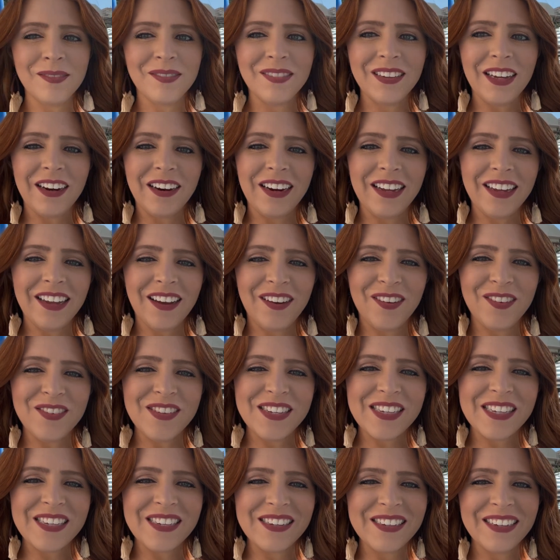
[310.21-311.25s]
There he
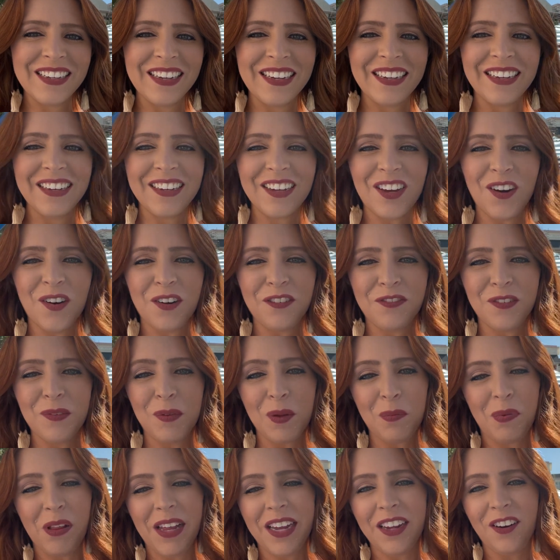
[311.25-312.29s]
goes, going from
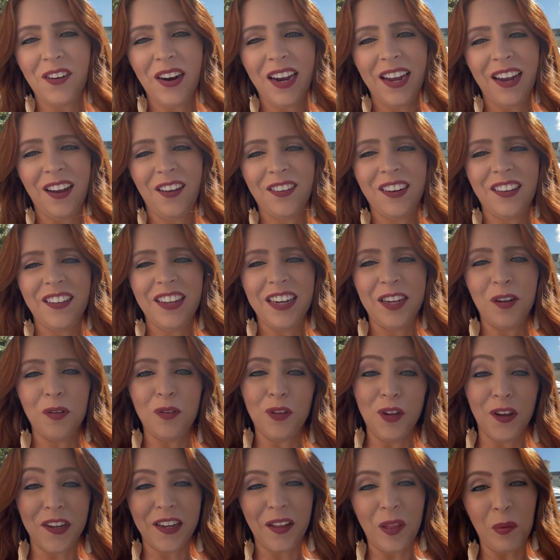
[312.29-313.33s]
the playground, and then he'll
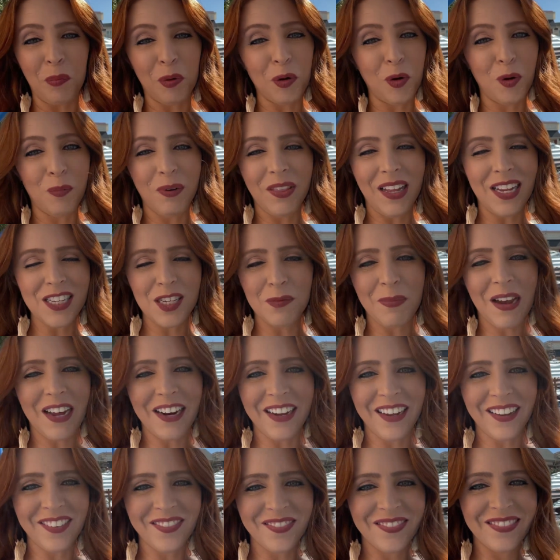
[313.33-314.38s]
look at the pool, but that's about
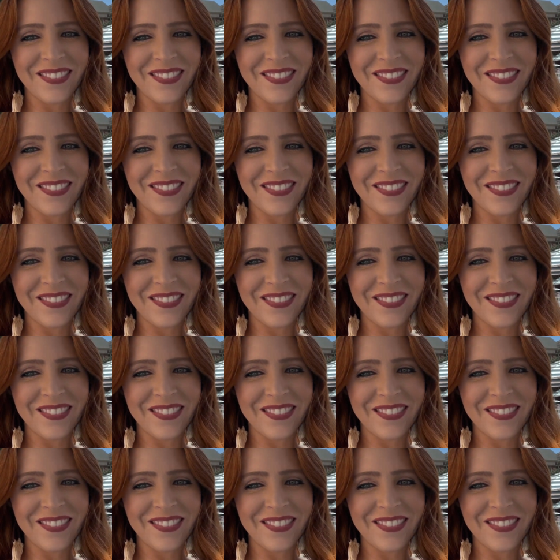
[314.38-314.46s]
it.